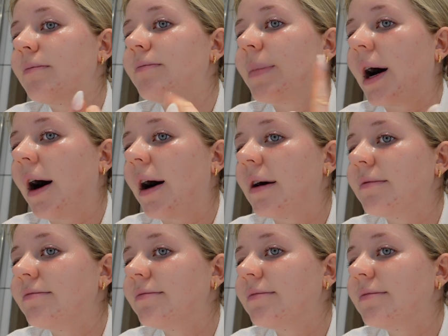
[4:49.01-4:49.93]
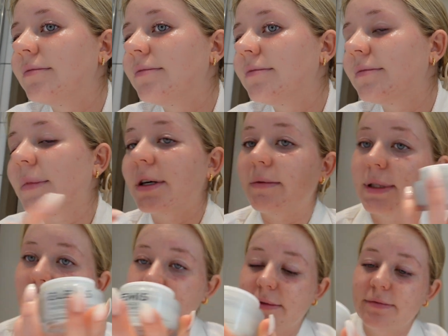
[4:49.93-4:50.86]
but I
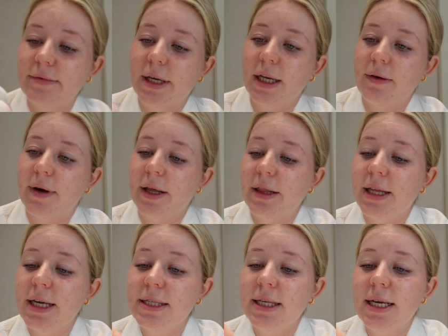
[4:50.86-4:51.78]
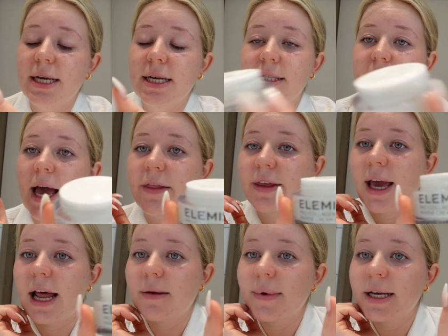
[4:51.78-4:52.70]
mean, anyway. This is, yeah, the
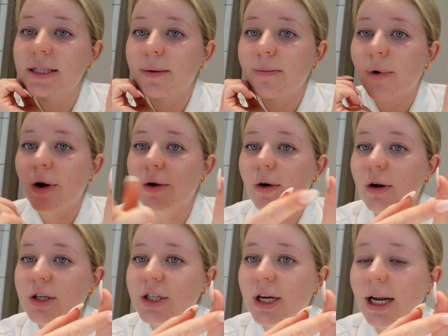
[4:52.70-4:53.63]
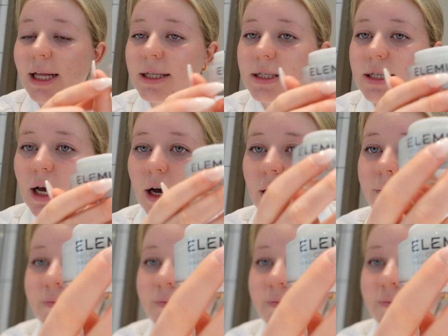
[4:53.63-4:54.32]
Elemis Pro Collagen Cleanser.